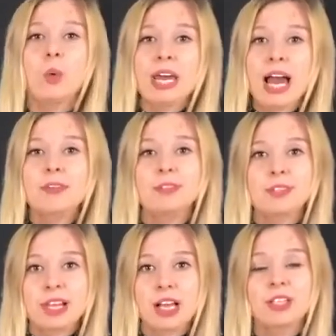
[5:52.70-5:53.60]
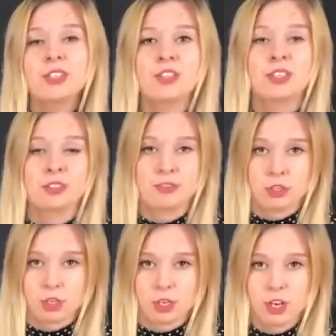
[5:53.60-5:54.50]
We have cell
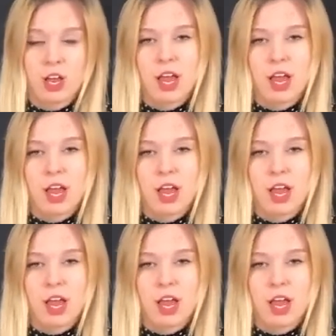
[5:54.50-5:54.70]
division.